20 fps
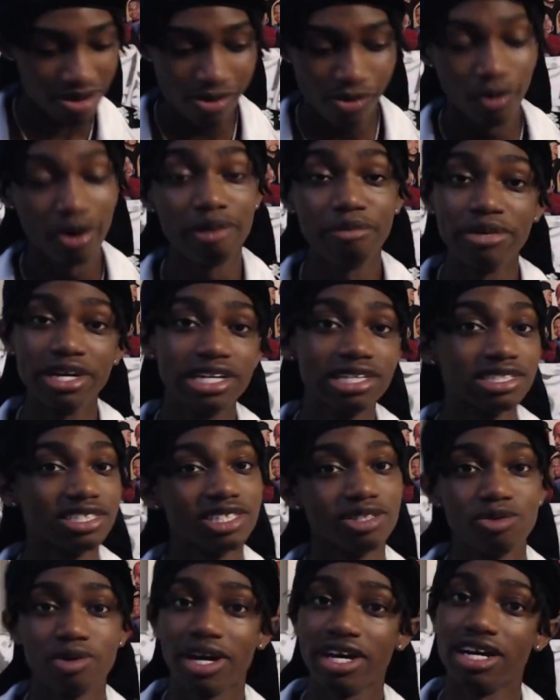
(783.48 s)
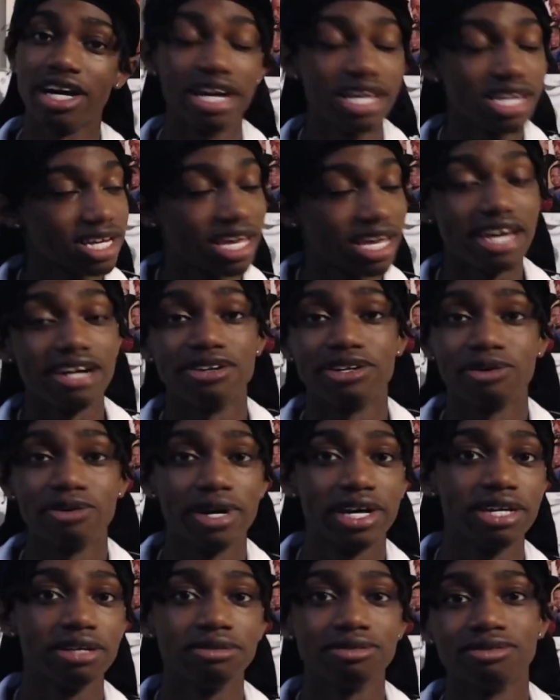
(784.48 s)
One meal on the way, 100K on the
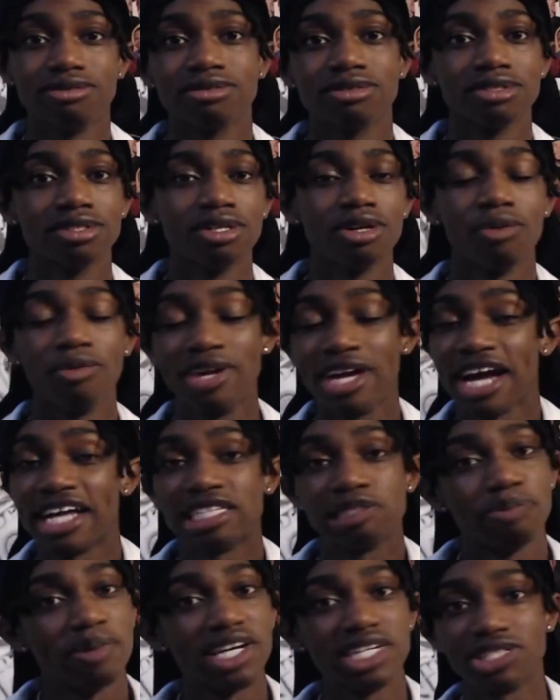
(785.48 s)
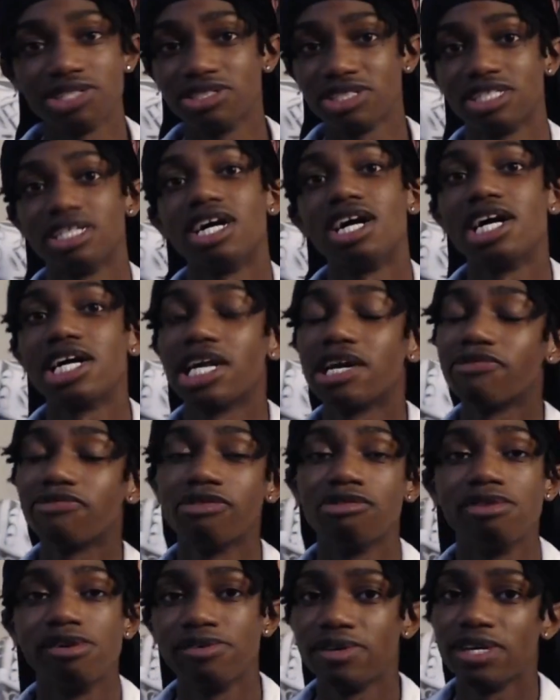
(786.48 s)
way. We got specials and all that for
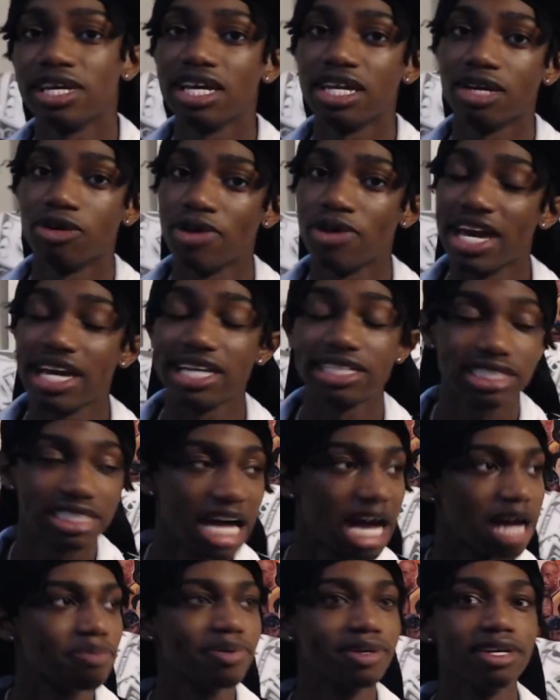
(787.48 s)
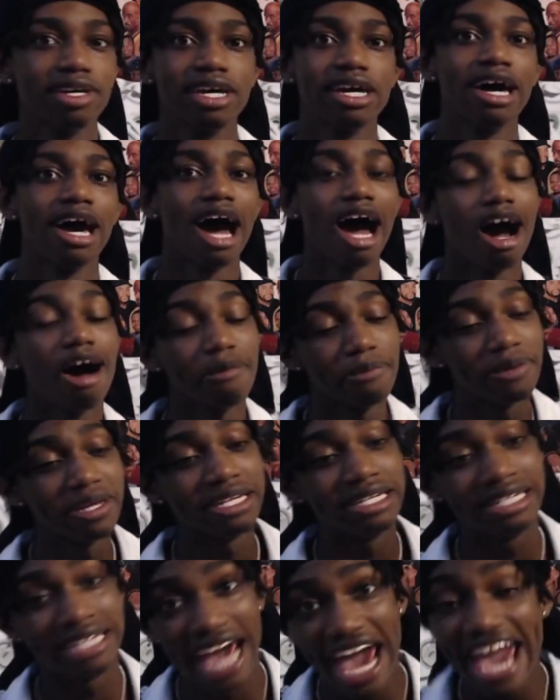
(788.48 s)
when we hit it. We ain't stopping. I'll be
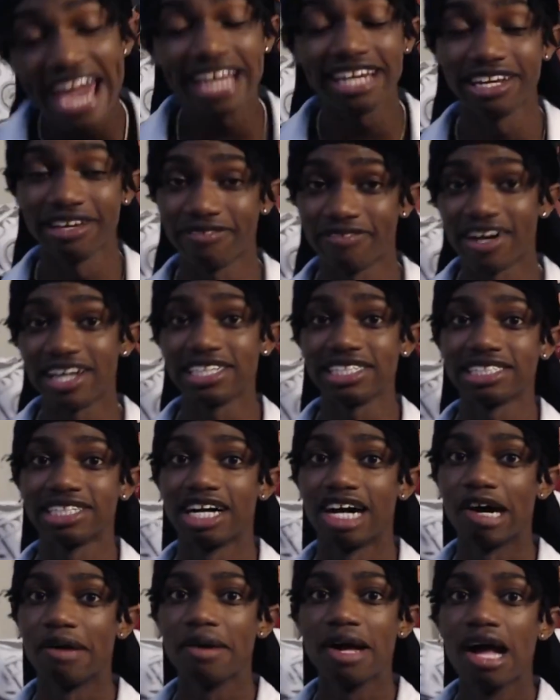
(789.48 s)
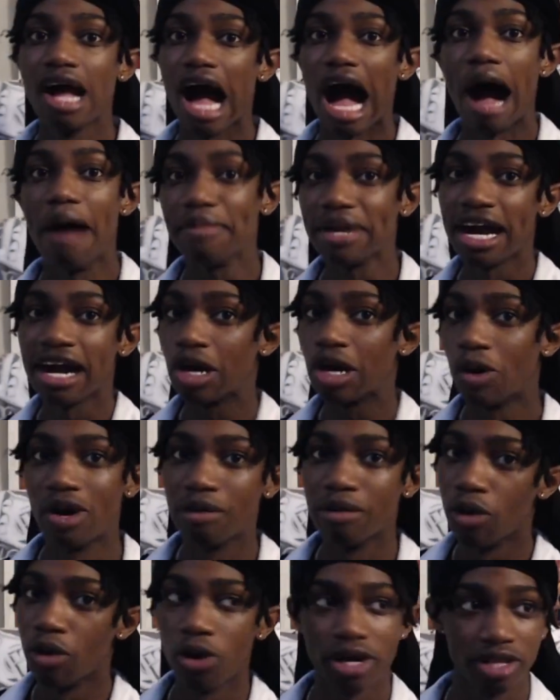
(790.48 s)
danged if I stop. I'm not
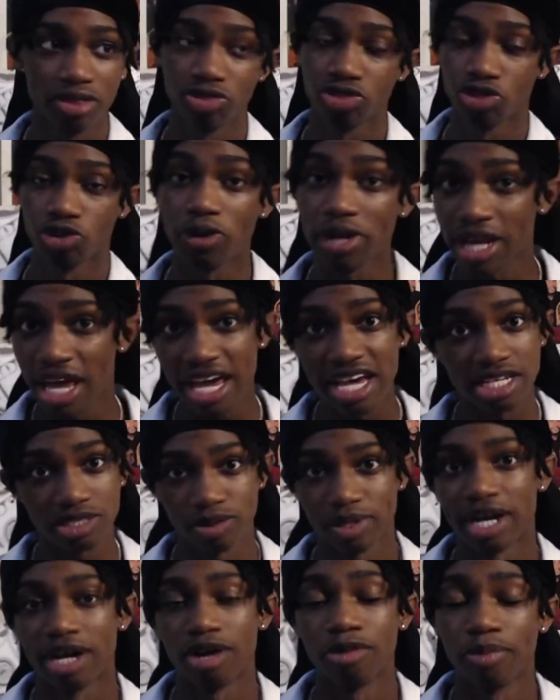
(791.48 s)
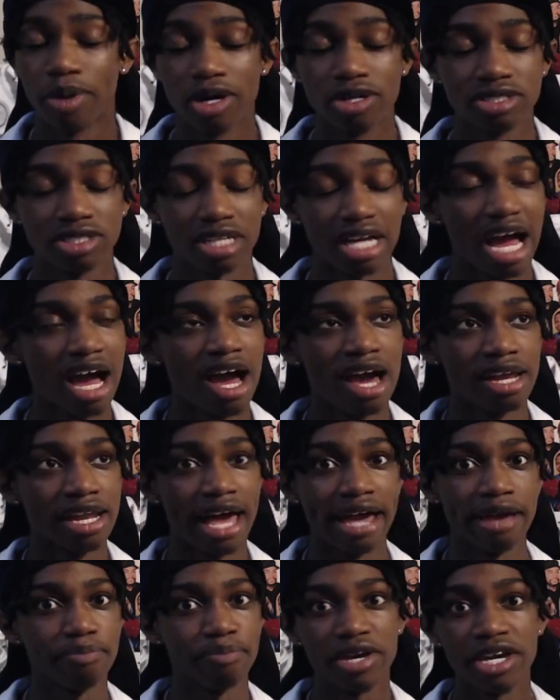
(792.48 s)
going more than three days without posting. I
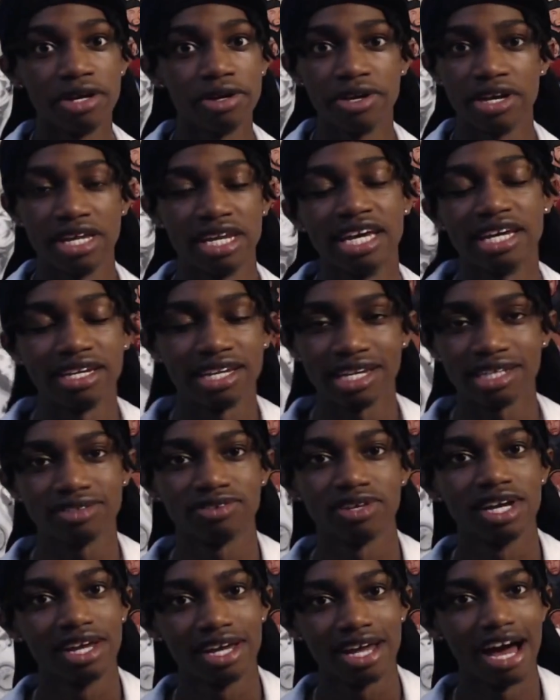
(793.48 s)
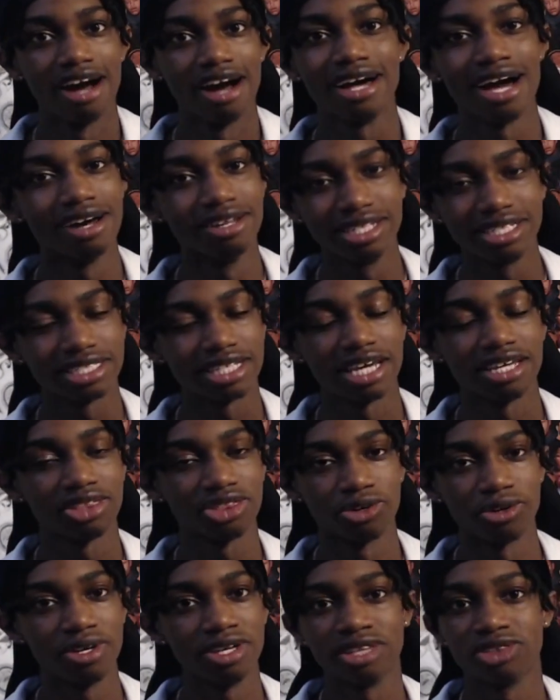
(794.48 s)
like period. That that's I only say
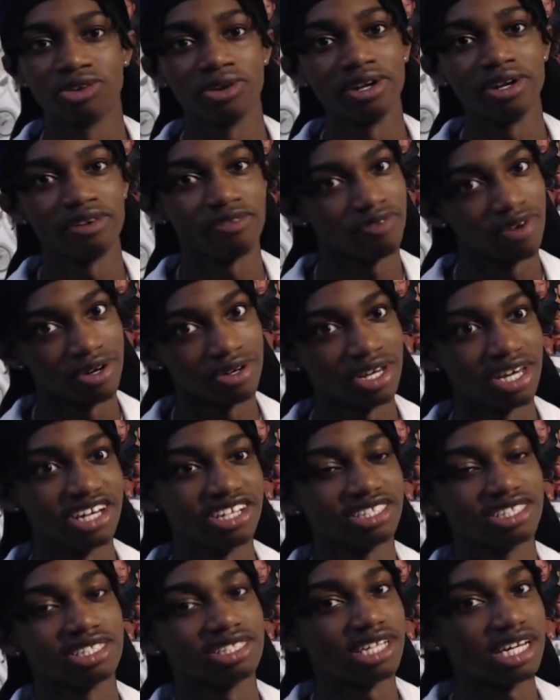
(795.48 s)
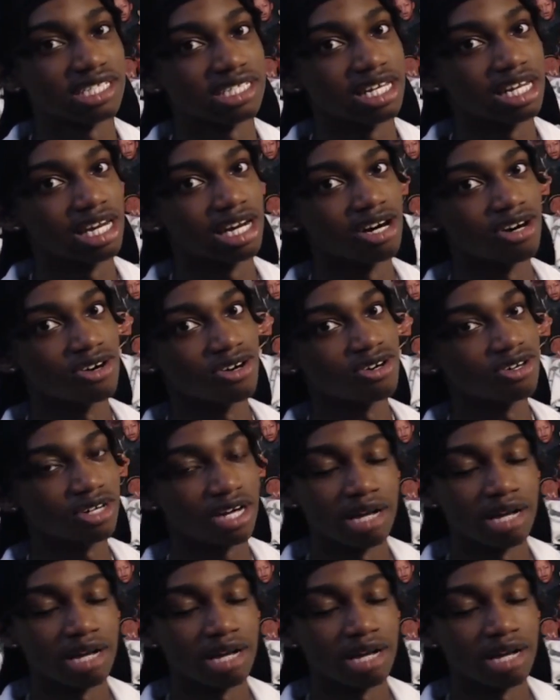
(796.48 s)
three, three to four days because that's a long.